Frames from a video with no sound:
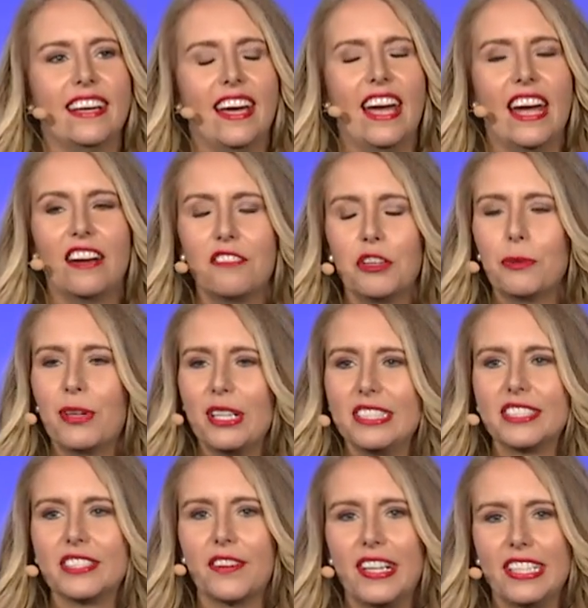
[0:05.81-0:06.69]
Hi, everyone.
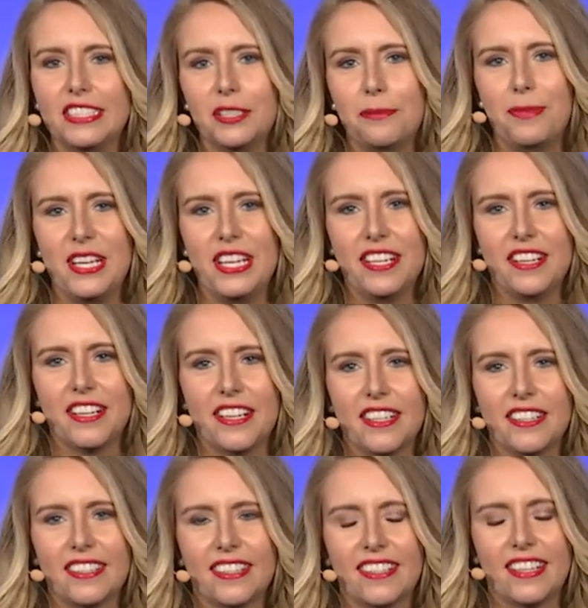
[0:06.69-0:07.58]
It's great to be
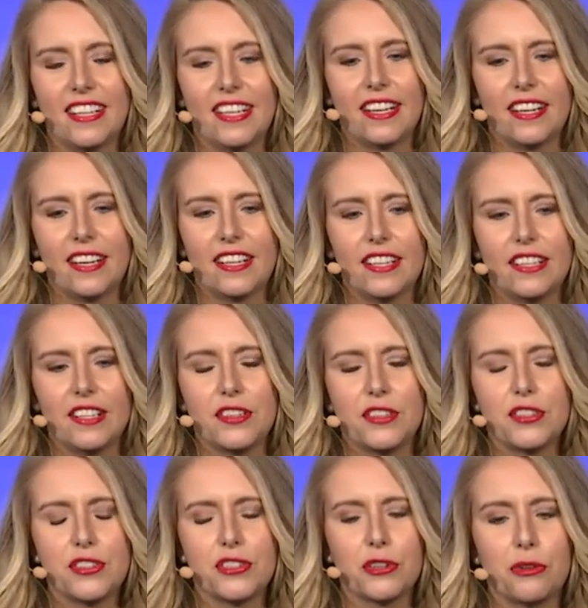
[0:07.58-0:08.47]
here.
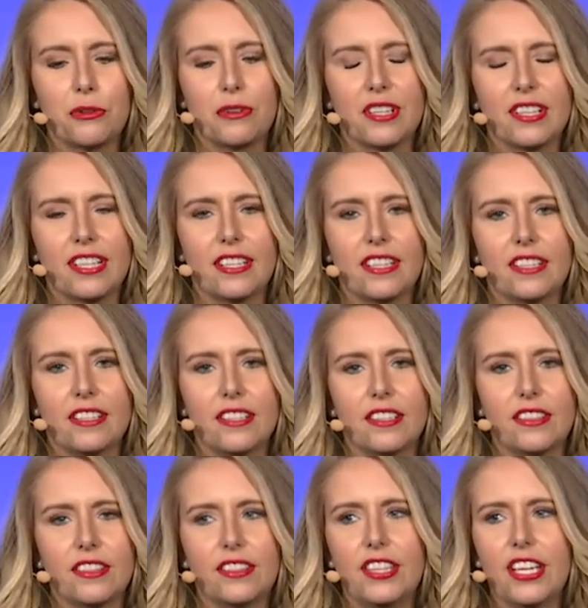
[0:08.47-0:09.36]
So
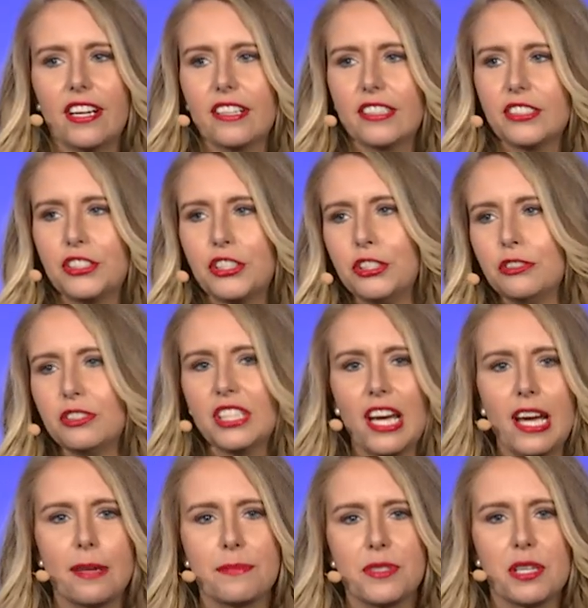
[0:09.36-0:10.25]
there are two
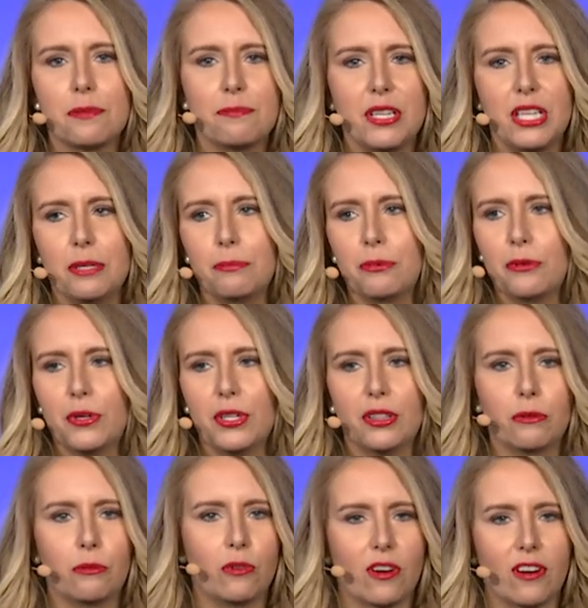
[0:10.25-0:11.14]
types of people
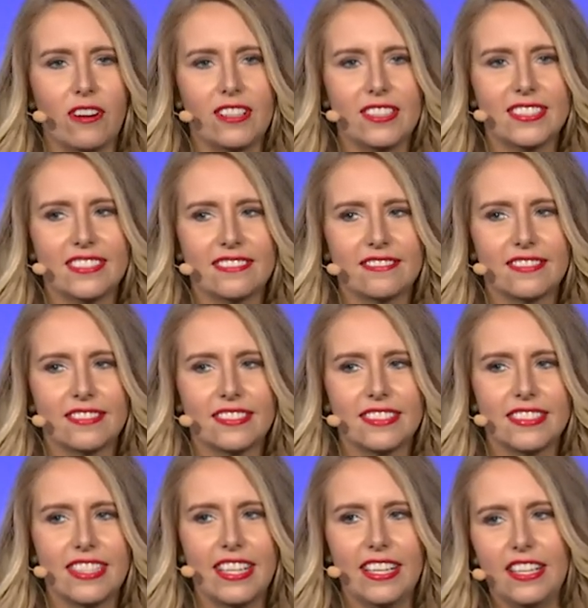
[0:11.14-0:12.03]
in the world.
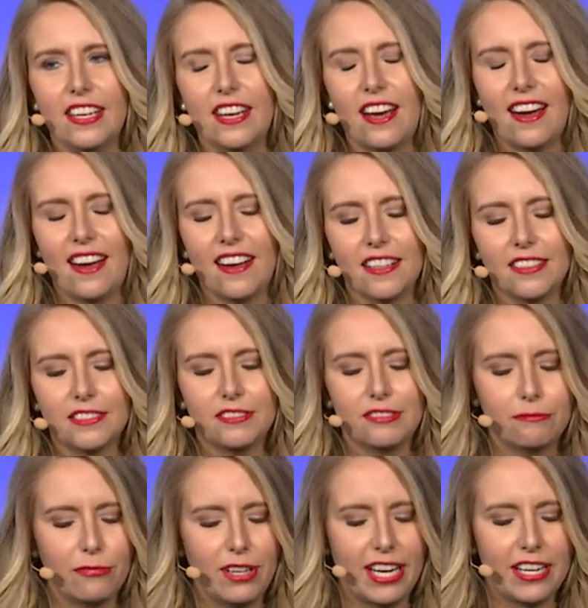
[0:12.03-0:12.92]
And
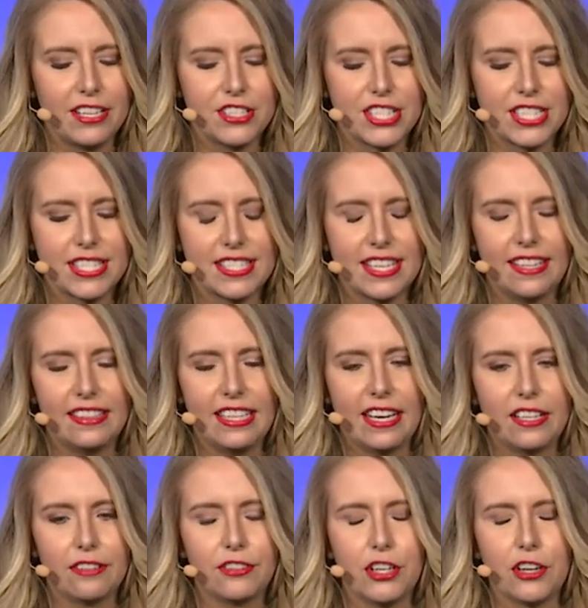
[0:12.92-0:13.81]
when I just said
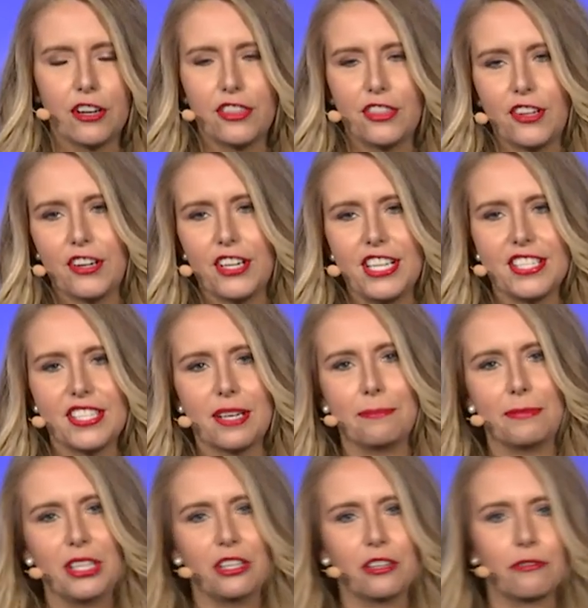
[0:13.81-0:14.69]
that, if you're a
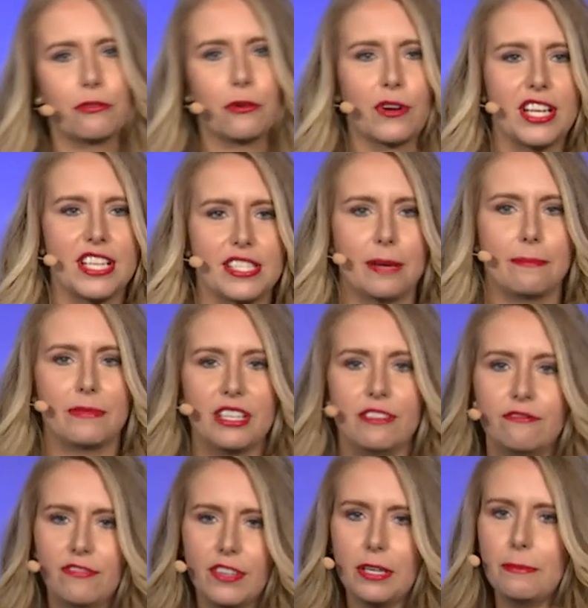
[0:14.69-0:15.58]
30-something or
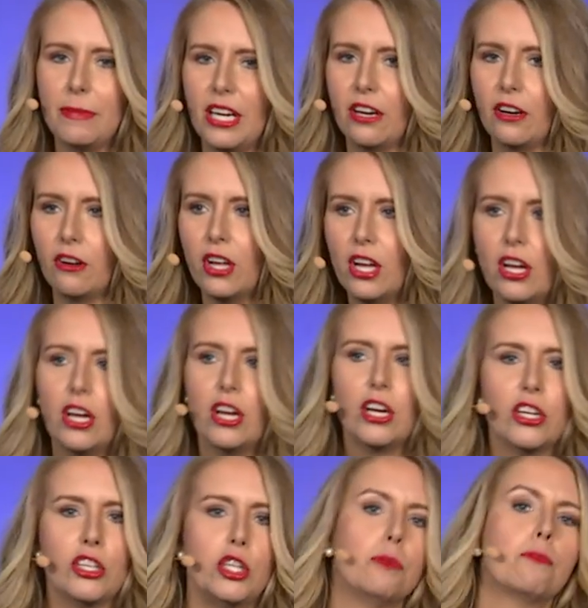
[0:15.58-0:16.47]
40-something female,
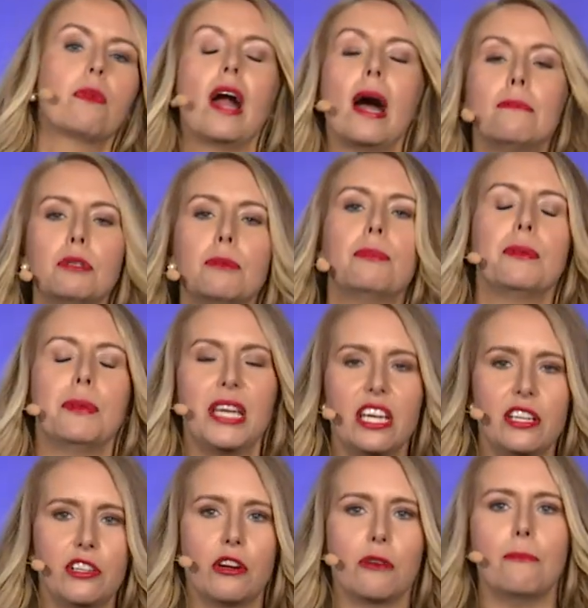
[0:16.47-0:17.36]
you probably
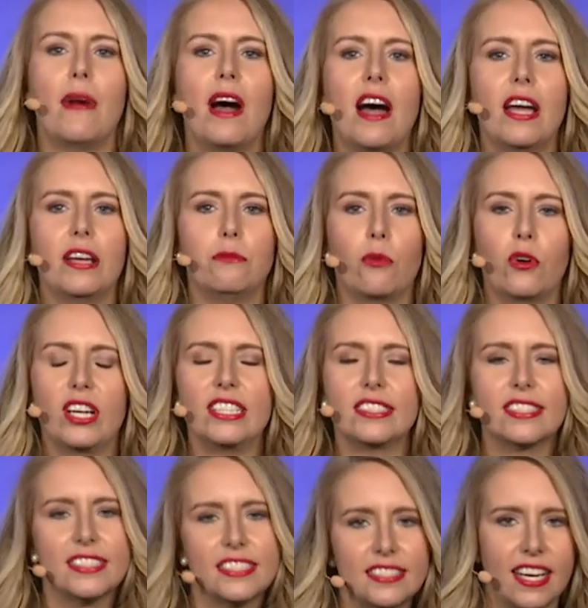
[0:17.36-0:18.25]
in your mind want
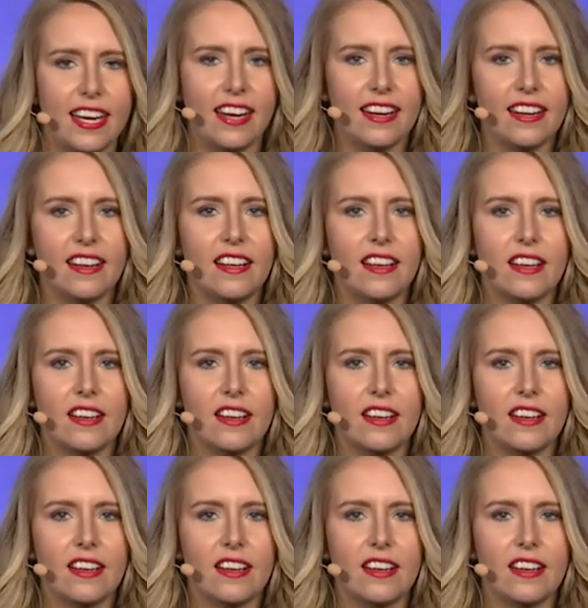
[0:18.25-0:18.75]
it to say